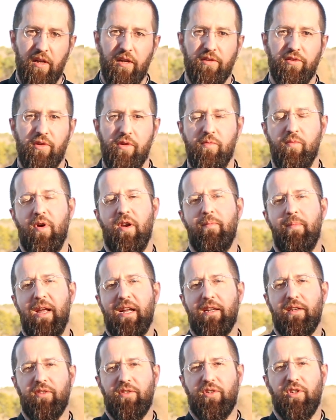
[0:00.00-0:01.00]
So we want to
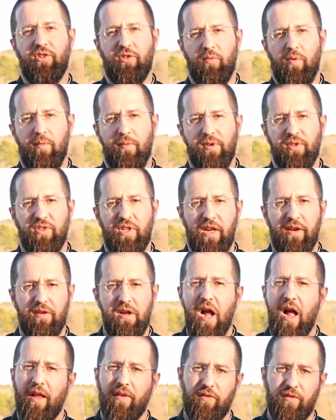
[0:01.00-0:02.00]
make a decision when we're in a state of
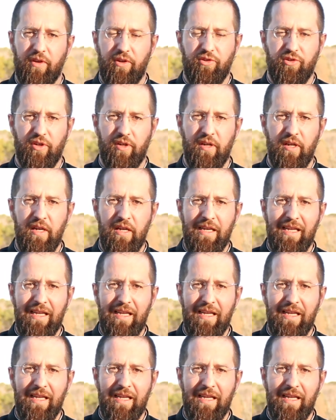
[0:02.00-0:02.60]
consolation,